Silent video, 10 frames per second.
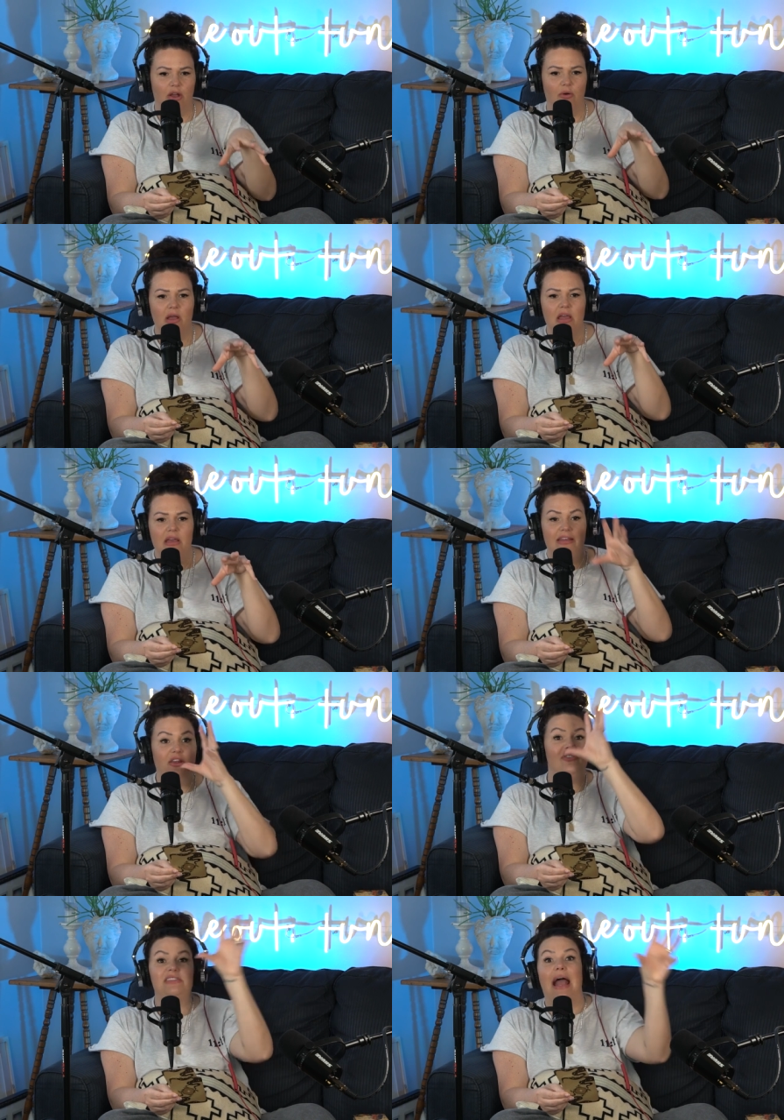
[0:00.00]
know, they
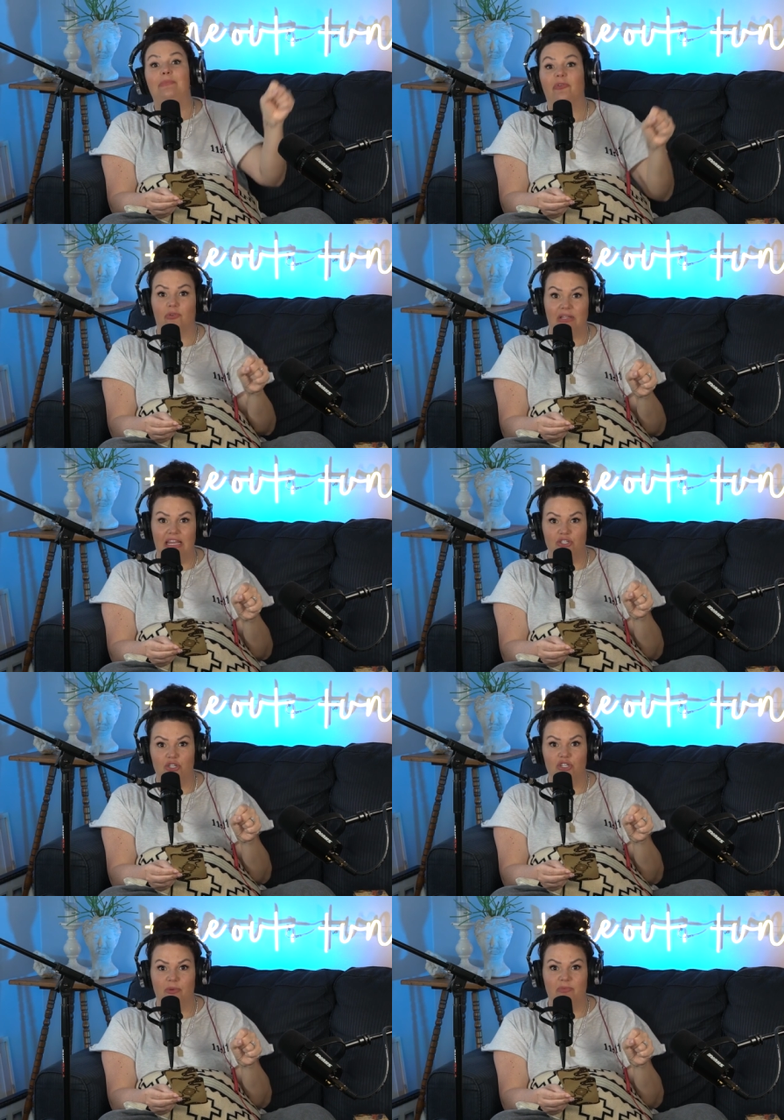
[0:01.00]
know the type of
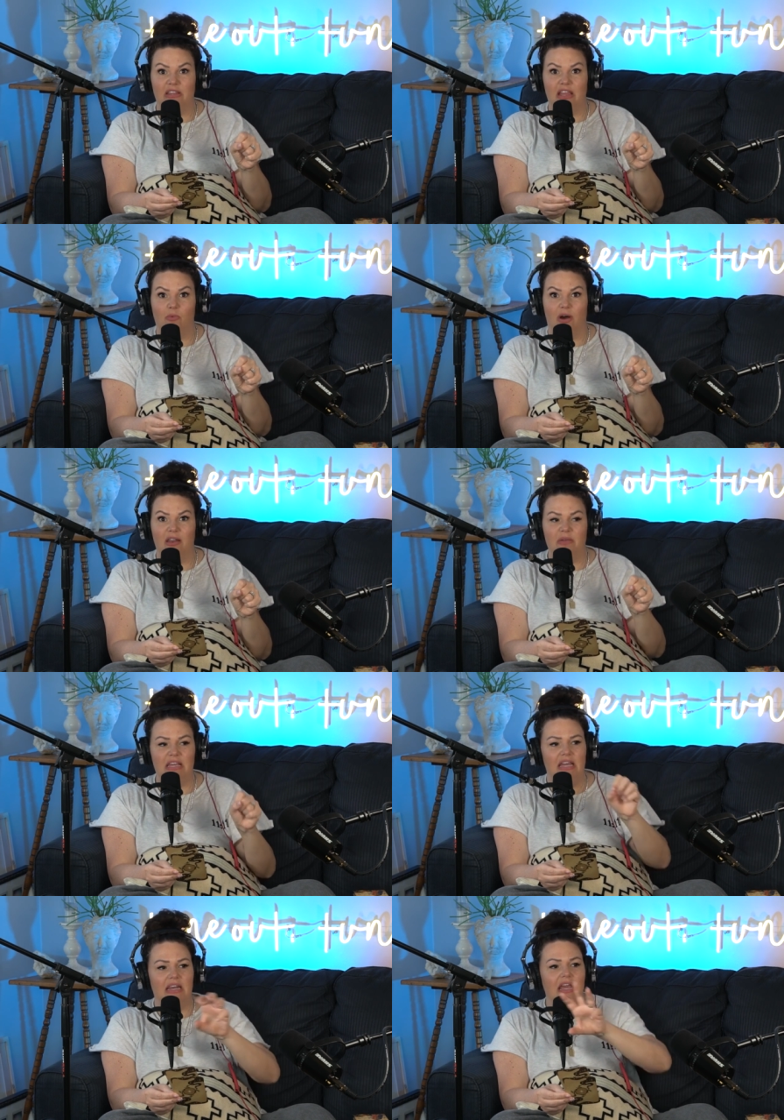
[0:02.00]
relationship that they want to
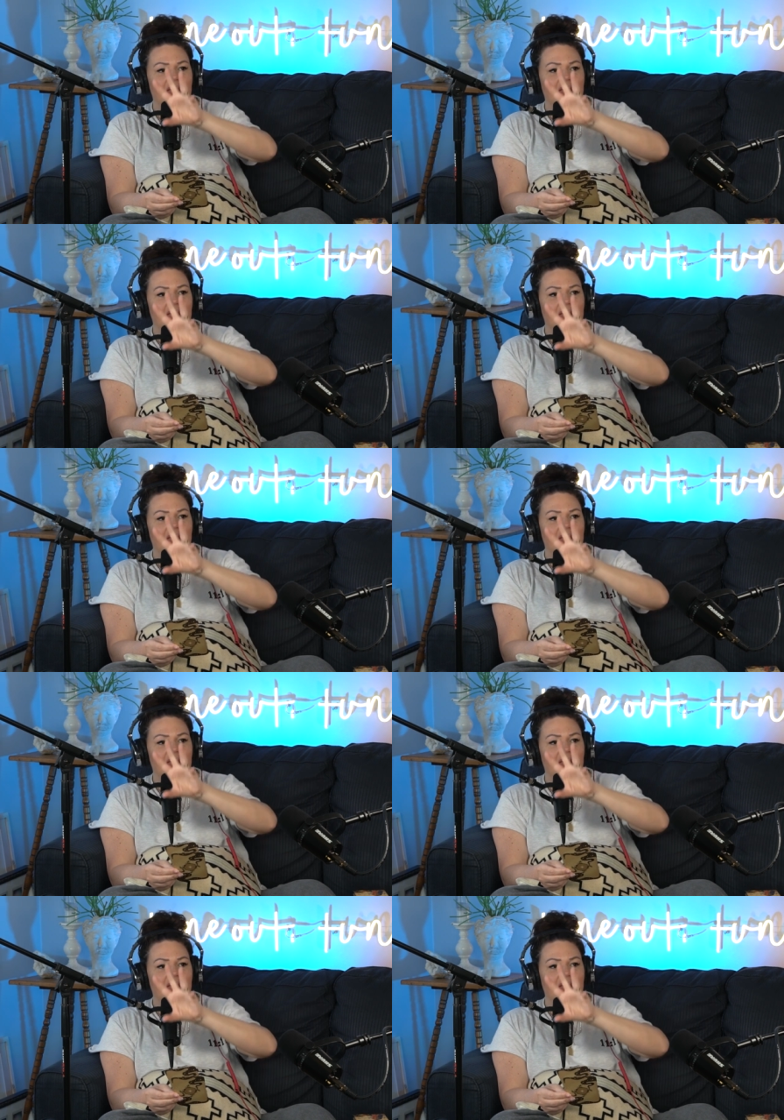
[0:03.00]
be in.